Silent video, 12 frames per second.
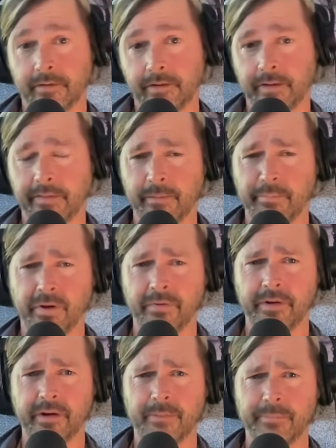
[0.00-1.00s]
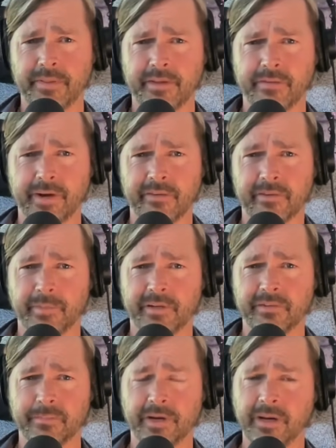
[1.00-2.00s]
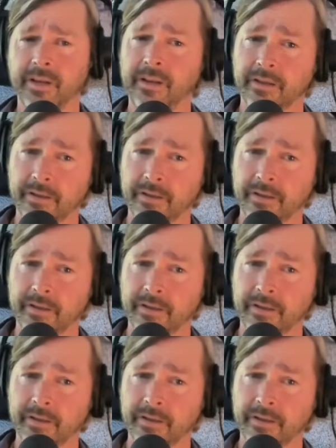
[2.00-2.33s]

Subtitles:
And they ponied up, and they raised a bunch of money.